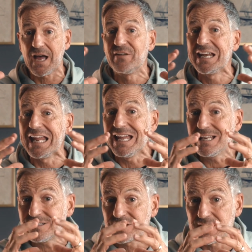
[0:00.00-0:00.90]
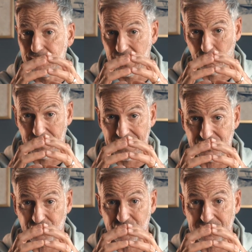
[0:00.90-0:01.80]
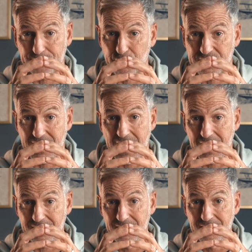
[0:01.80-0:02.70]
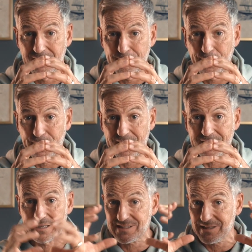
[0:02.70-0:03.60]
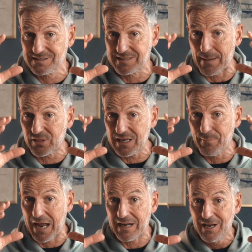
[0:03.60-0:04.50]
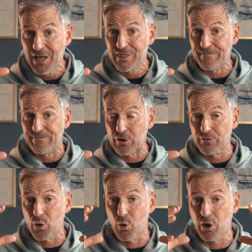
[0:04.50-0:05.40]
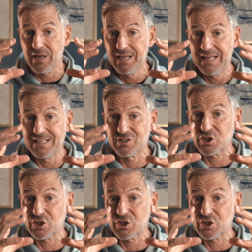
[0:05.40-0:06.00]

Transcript: of an intimate relationship with God. Now, stop and think about it. The fear of the Lord is